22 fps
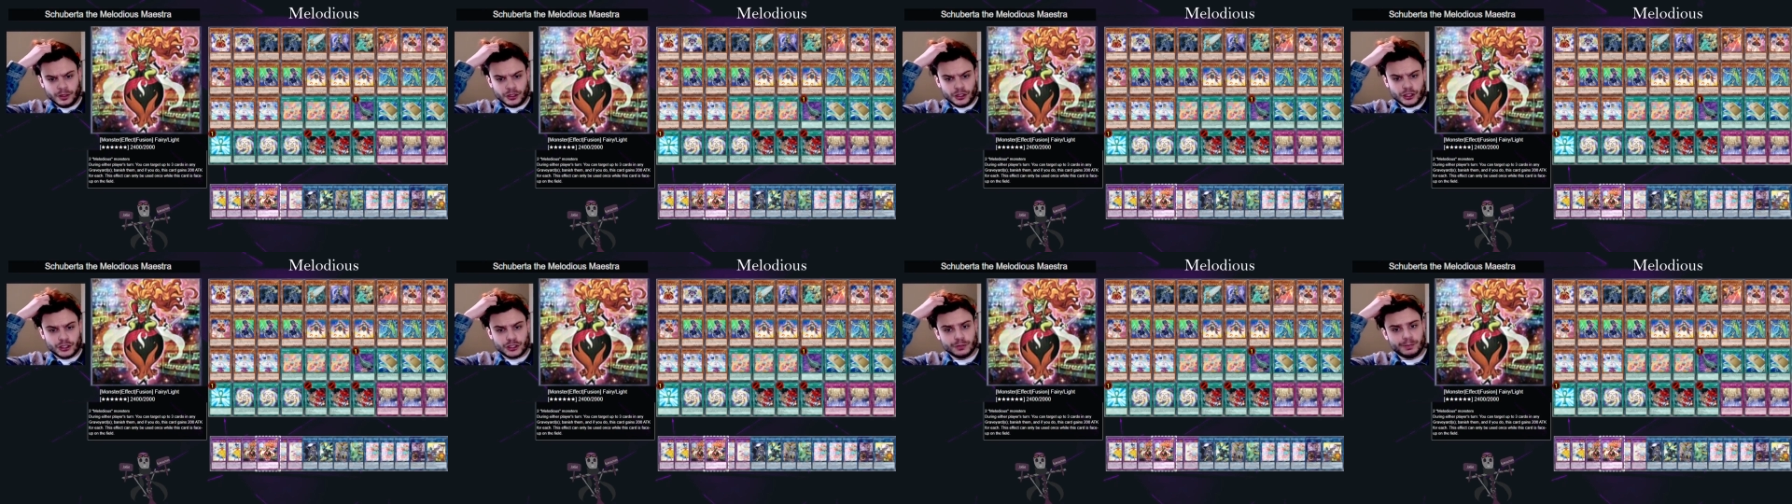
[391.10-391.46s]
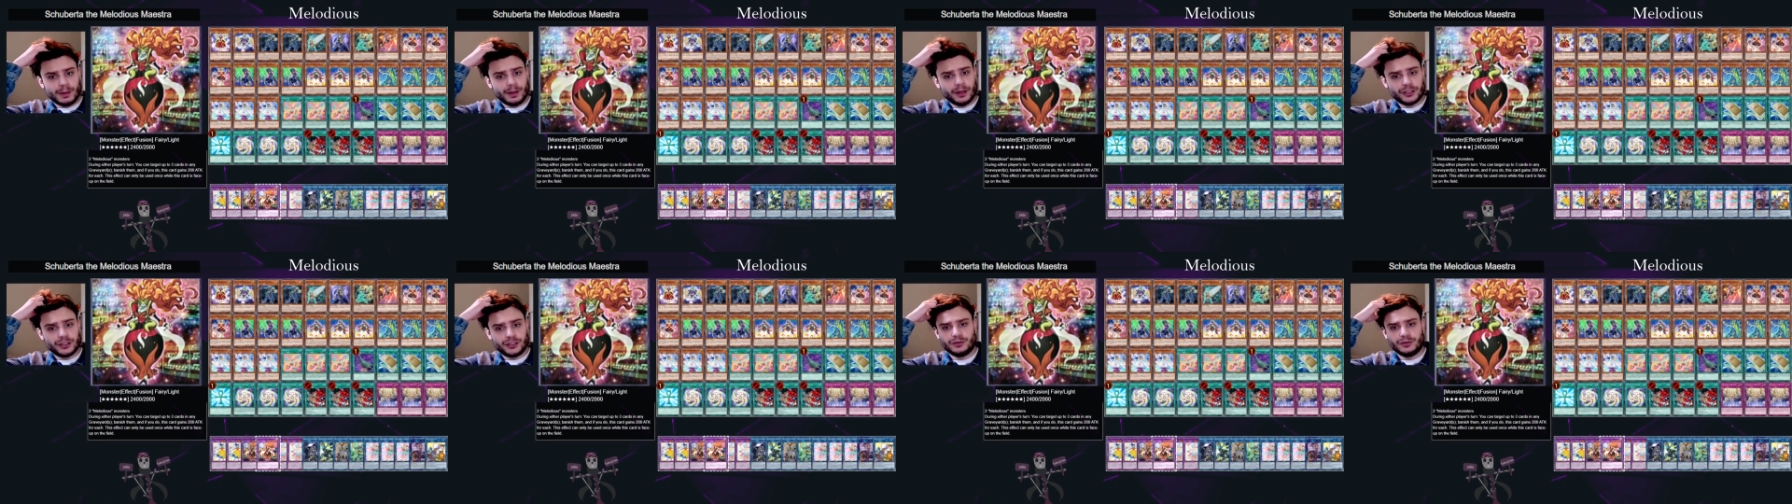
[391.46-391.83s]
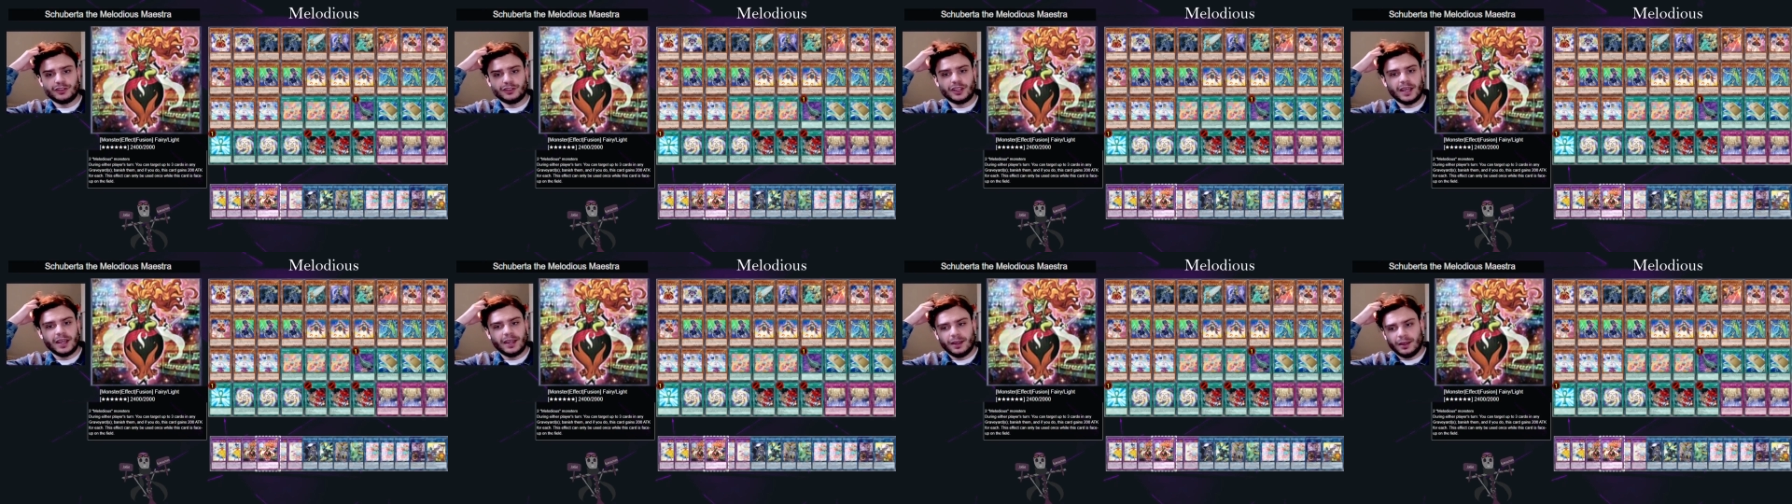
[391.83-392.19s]
Schuberta is
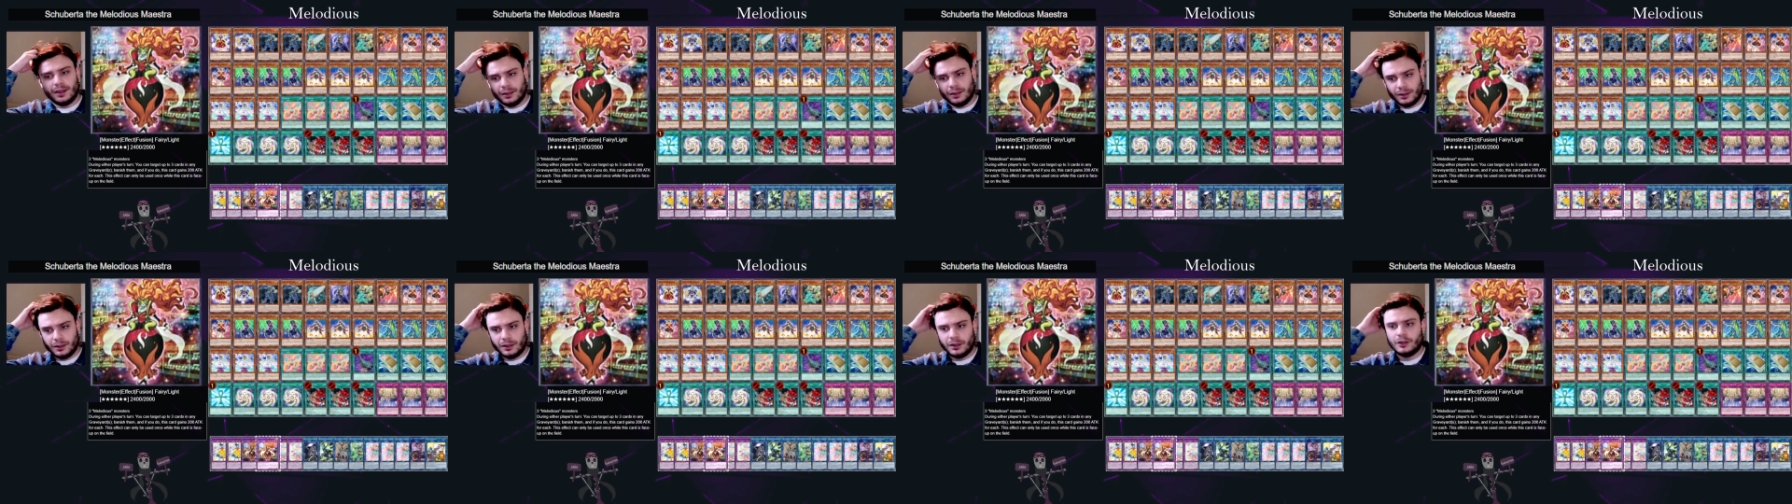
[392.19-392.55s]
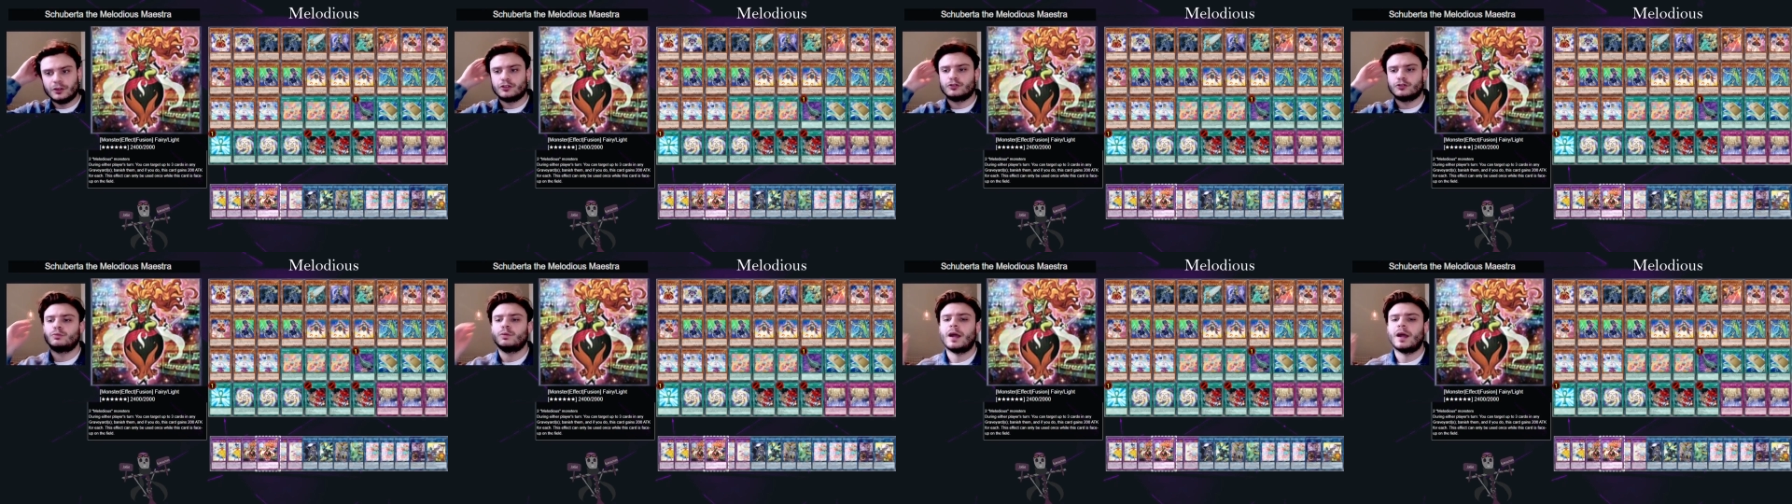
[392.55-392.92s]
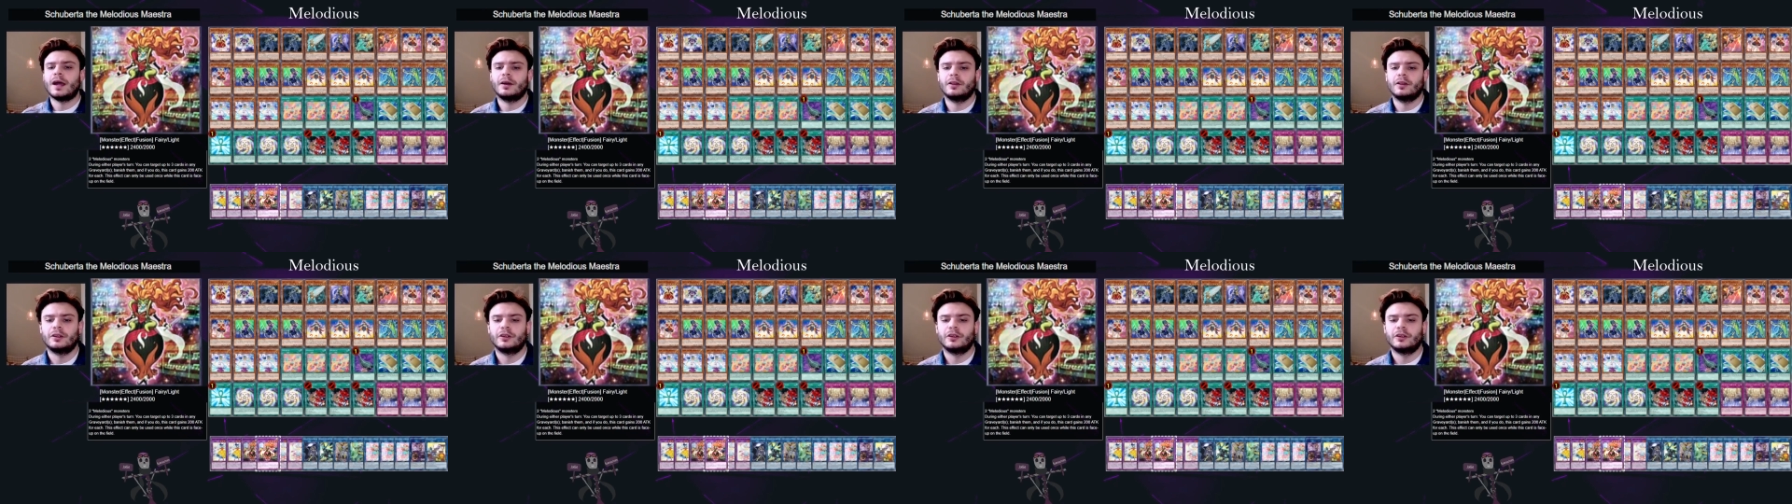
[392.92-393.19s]
here as well,